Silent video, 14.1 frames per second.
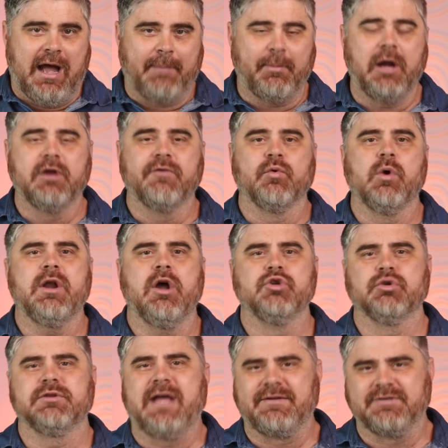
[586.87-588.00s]
I bought over
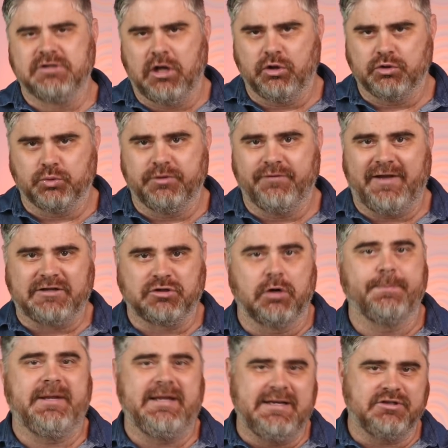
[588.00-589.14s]
$100,000 worth of
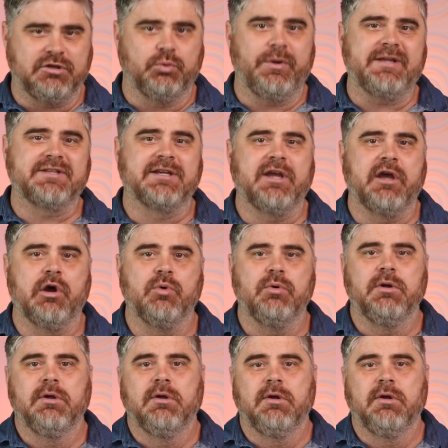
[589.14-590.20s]
XRP two weeks ago,